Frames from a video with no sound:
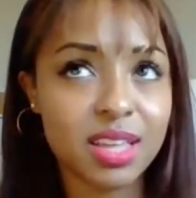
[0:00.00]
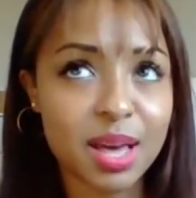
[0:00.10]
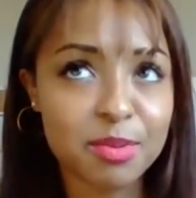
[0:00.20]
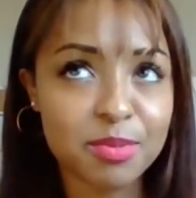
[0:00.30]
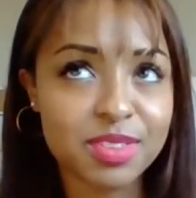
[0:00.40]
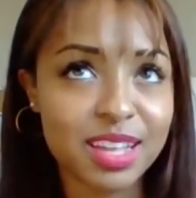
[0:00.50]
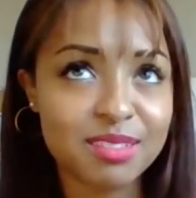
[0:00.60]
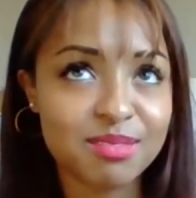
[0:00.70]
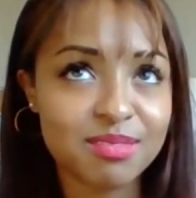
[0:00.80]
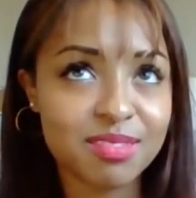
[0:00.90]
Gabia was
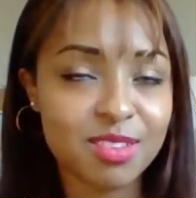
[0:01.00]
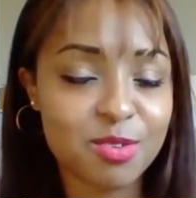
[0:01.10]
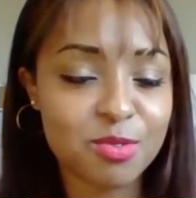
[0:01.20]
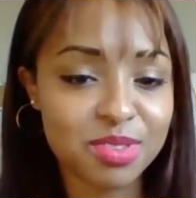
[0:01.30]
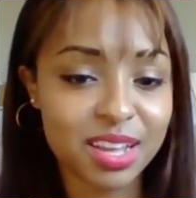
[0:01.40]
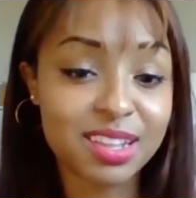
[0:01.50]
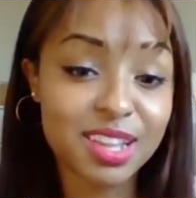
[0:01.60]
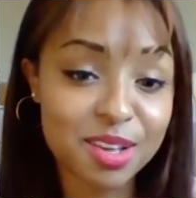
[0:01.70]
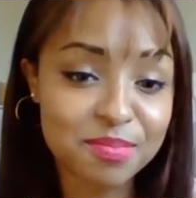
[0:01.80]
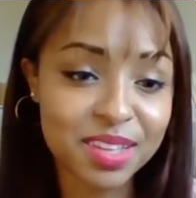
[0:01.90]
that
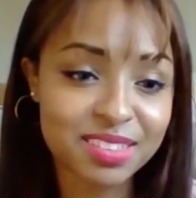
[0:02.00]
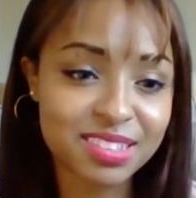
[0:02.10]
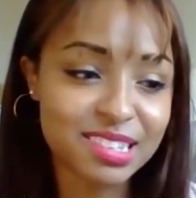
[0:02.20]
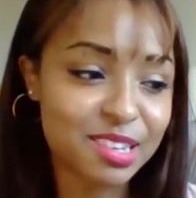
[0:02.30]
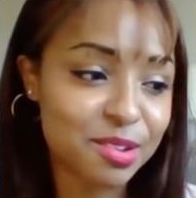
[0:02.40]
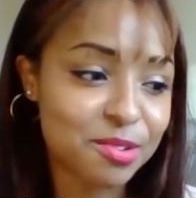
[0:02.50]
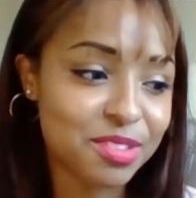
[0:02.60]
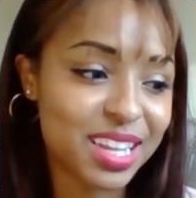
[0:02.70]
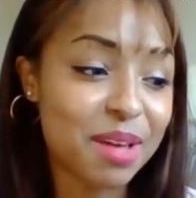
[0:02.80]
club that Sukuni owned.